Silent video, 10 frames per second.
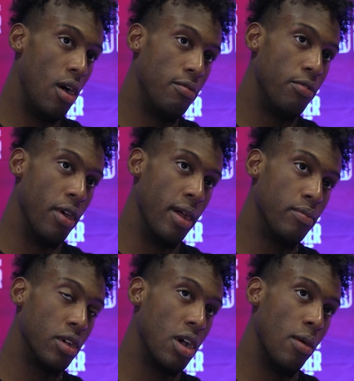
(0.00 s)
For him
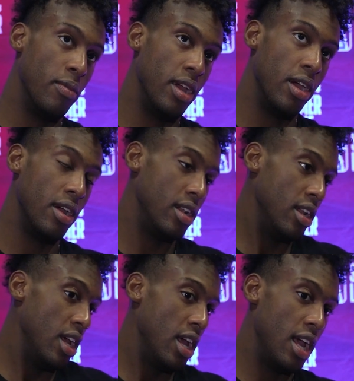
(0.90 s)
to come here
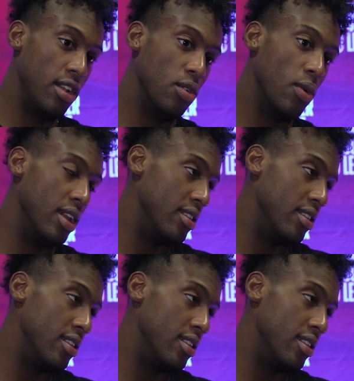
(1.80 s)
and do what